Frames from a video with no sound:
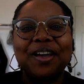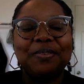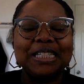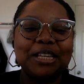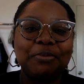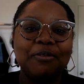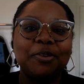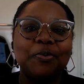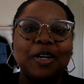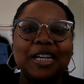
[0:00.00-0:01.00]
What's up,
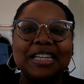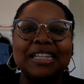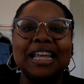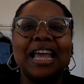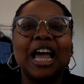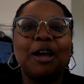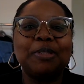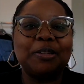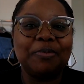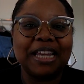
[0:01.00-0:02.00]
everyone? I'm
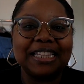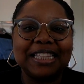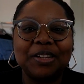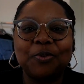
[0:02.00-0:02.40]
Samantha.